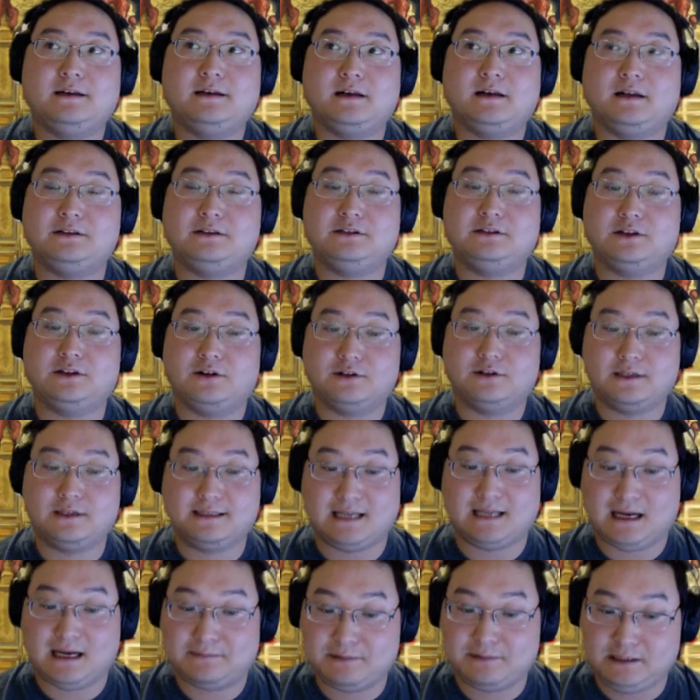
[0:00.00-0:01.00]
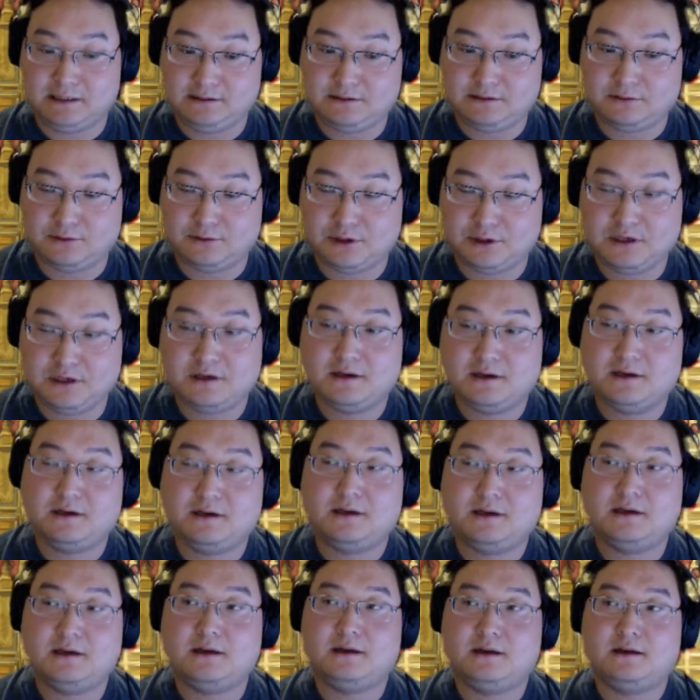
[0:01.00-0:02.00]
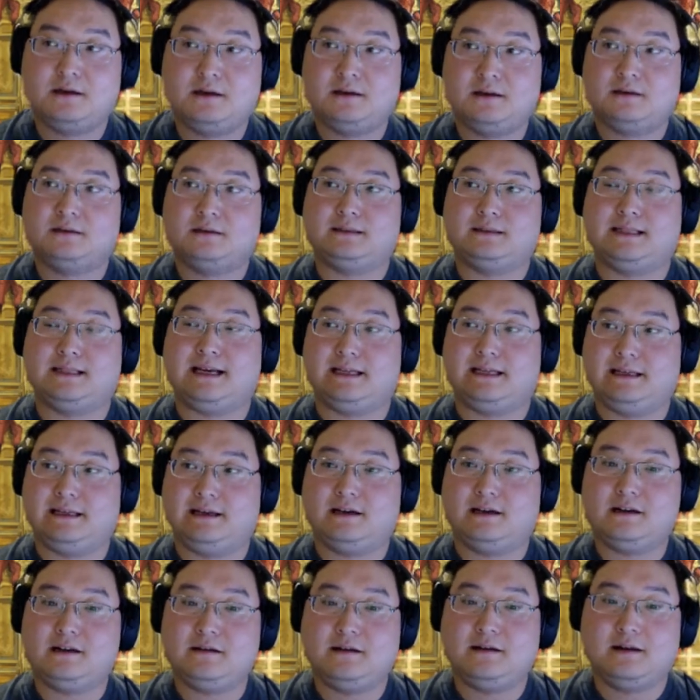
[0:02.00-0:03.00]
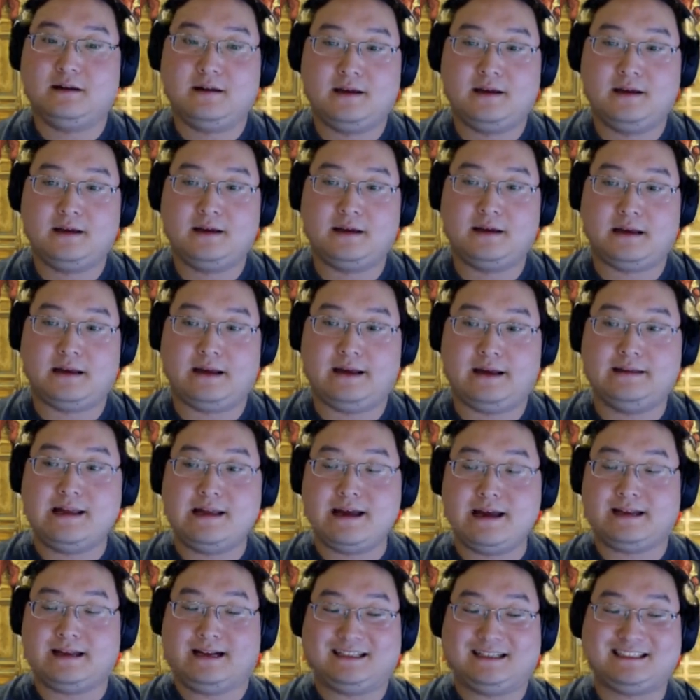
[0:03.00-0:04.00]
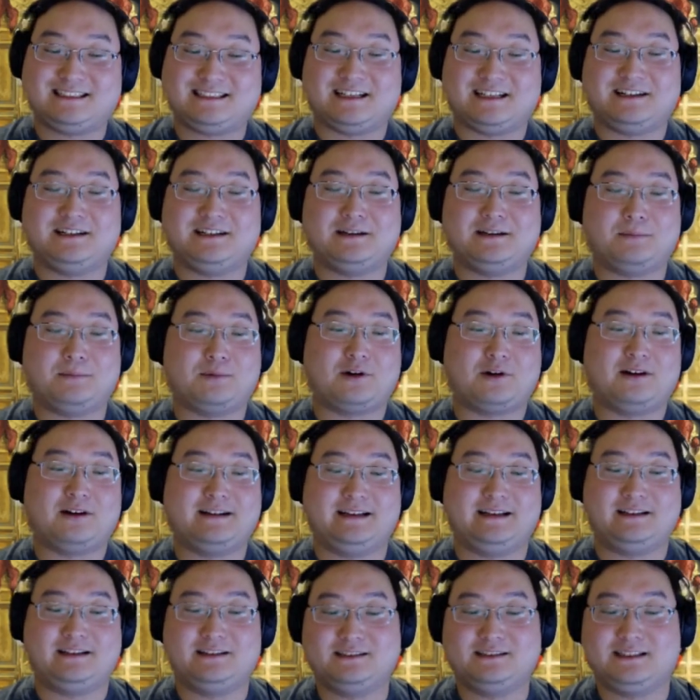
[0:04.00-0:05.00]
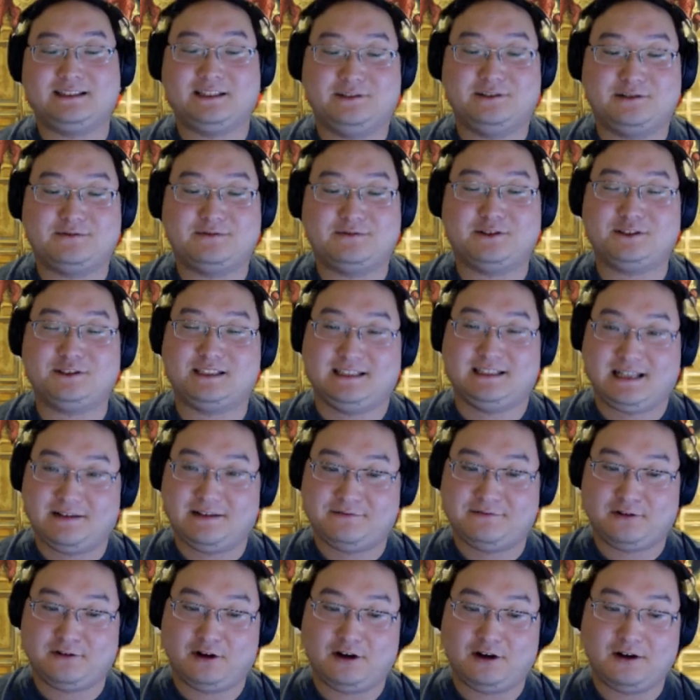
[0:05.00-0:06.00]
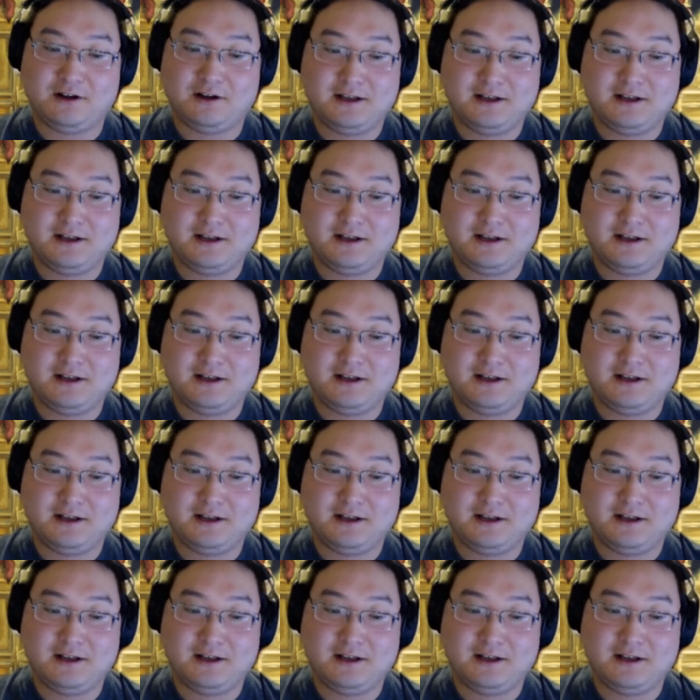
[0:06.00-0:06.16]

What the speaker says: adult adoptee tour that year, and then I studied abroad at Yonsei University that fall.